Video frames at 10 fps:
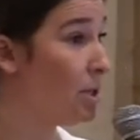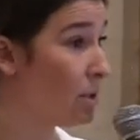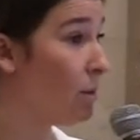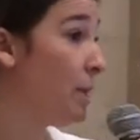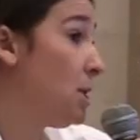
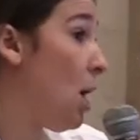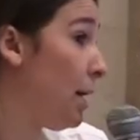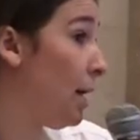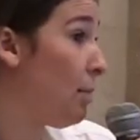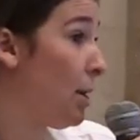So are we
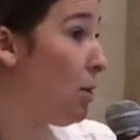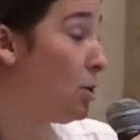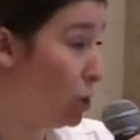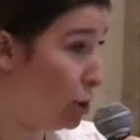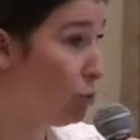talking
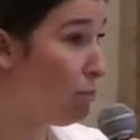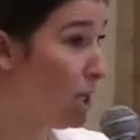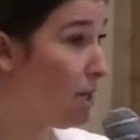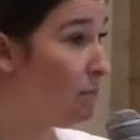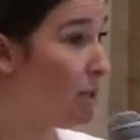about, do you
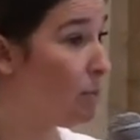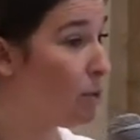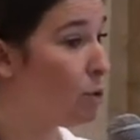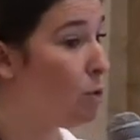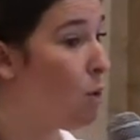mean
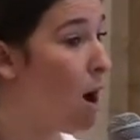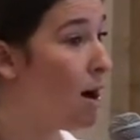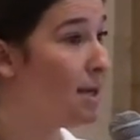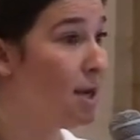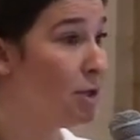people who are